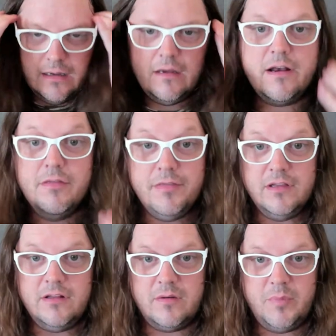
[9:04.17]
I don't think
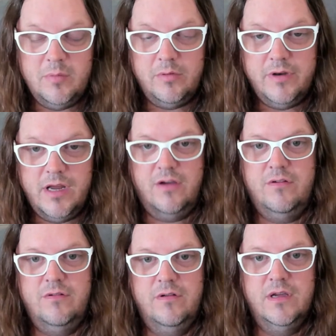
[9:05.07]
a lot of people
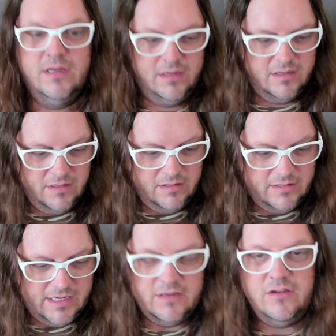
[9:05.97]
know
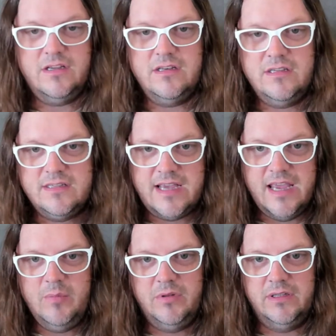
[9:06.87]
that you can
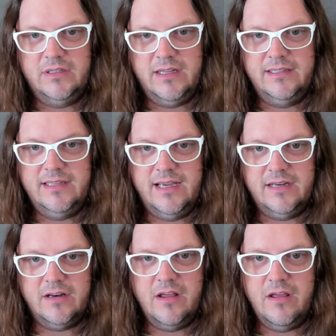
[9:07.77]
disable it like
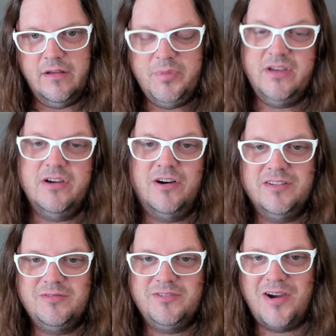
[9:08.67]
that.
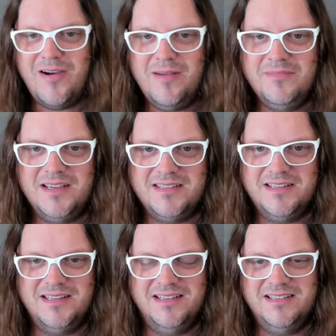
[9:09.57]
Because time
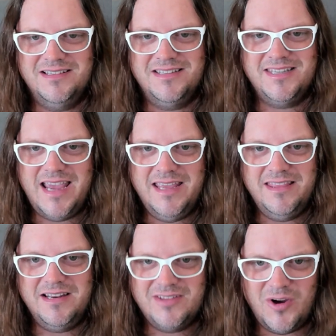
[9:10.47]
doesn't say
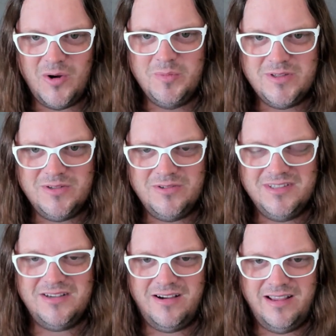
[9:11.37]
that it's optional,
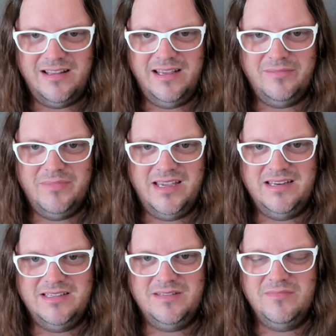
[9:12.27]
this i-clic
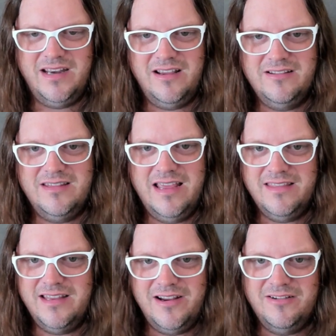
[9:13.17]
mechanism. They
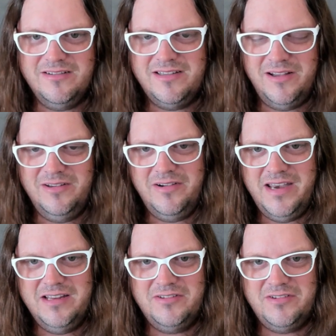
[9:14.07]
don't tell you
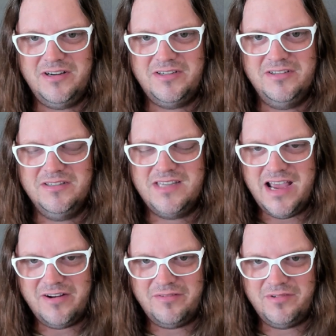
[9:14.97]
any instructions
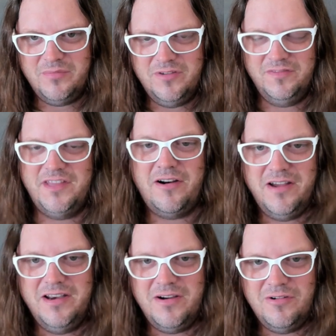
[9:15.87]
how to remove that
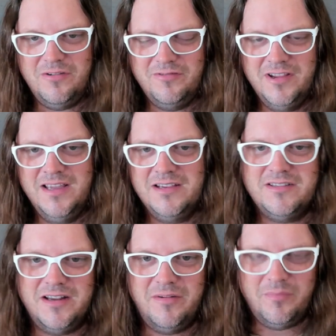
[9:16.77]
I know of, because
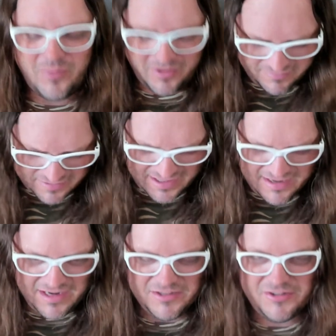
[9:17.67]
I don't bother reading
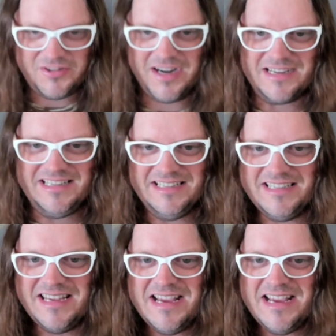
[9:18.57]
the instructions.